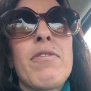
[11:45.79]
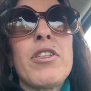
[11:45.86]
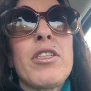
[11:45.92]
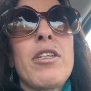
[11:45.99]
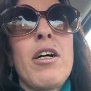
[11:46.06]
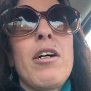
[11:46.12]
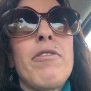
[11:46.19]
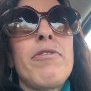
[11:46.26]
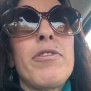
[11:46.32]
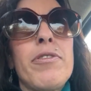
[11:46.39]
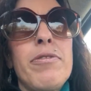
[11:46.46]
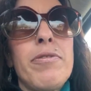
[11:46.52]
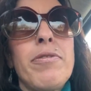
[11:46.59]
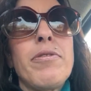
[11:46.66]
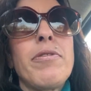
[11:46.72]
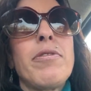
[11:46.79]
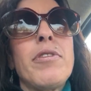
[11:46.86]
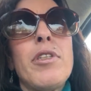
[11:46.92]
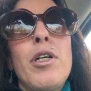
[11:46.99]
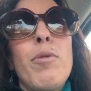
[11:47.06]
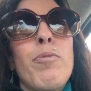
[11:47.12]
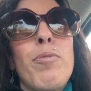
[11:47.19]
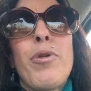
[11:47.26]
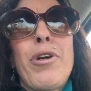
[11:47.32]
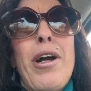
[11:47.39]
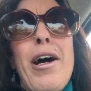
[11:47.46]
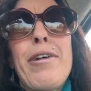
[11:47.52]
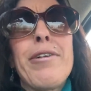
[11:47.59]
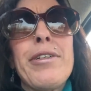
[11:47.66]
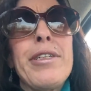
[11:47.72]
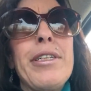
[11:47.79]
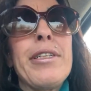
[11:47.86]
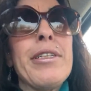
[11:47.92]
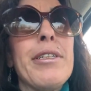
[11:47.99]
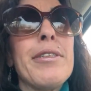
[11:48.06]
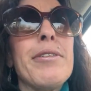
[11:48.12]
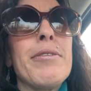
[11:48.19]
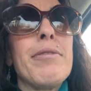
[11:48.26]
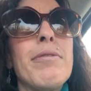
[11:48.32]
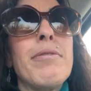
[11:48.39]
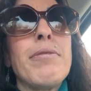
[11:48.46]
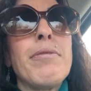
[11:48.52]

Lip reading: stuff, but I don't need it.